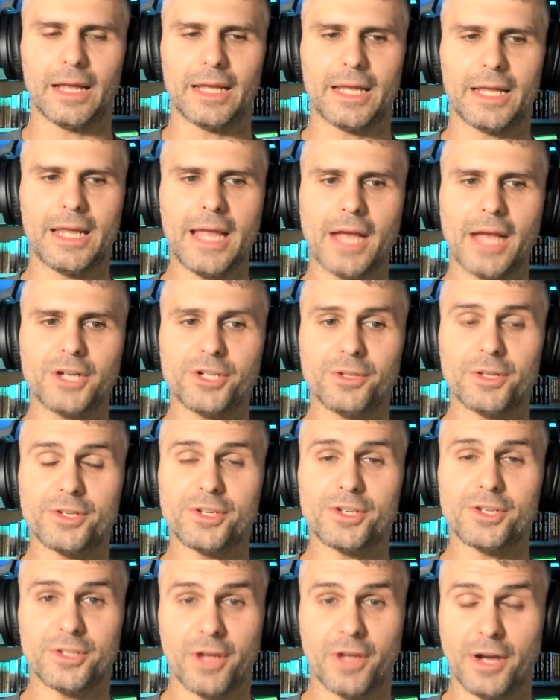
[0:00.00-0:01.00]
He actually
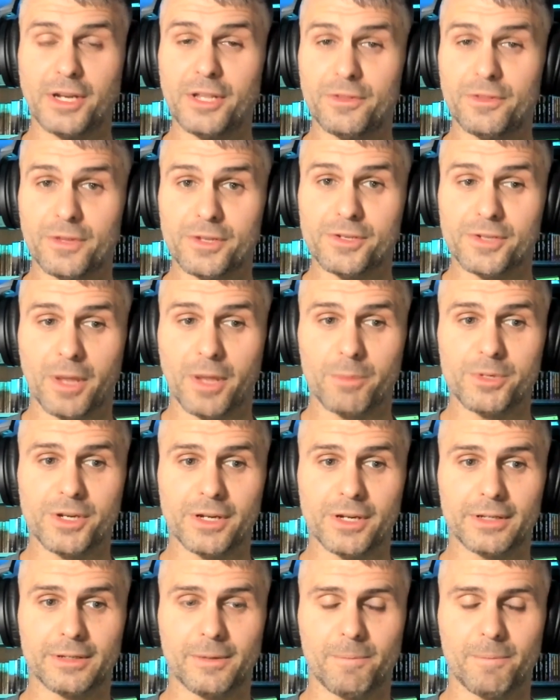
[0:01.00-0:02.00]
studied this
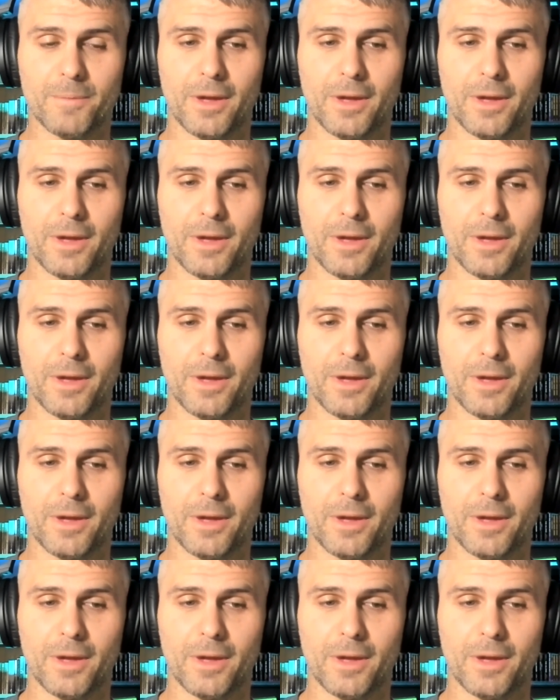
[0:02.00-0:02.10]
subject